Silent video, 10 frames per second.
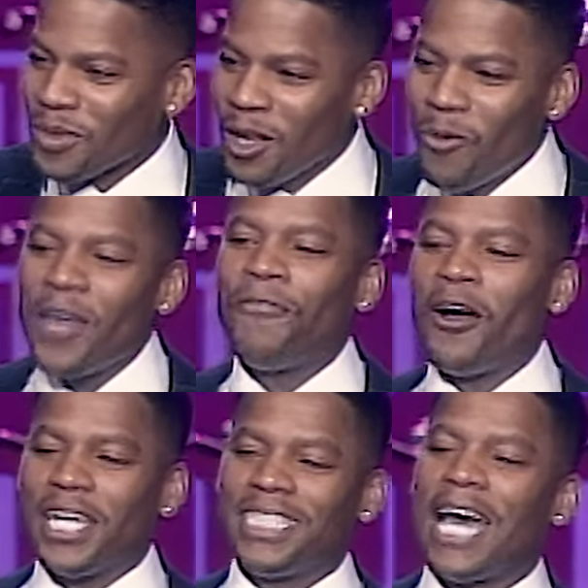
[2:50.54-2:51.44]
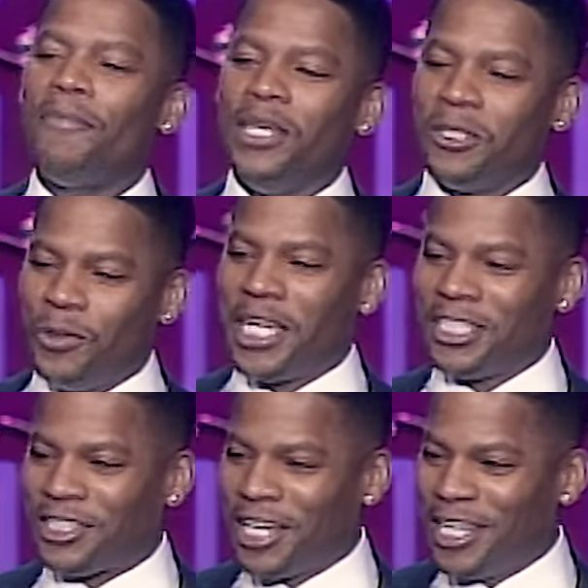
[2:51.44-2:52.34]
White folk get diabetes, we get
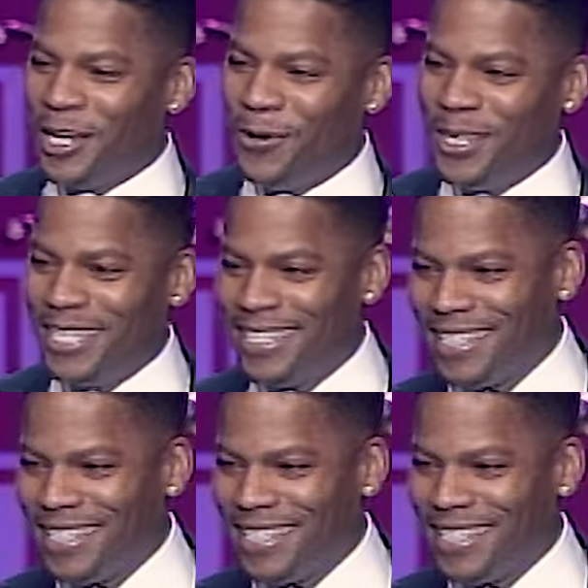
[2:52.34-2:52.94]
sugar, don't we?